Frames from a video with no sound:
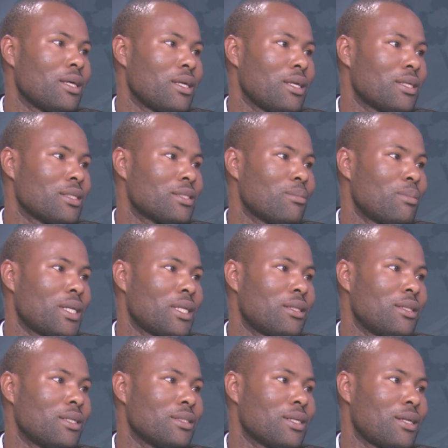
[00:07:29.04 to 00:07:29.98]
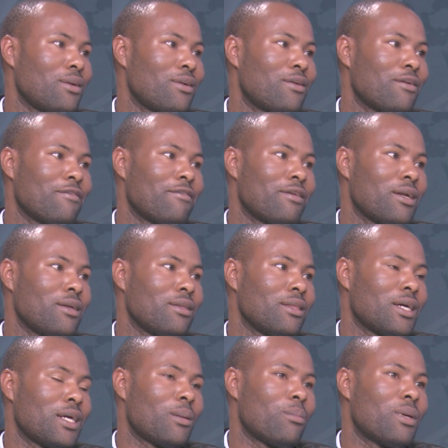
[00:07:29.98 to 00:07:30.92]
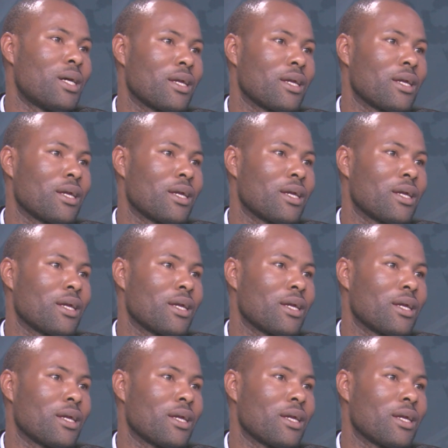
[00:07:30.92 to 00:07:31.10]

Yes, but there's a lot of value in that bank.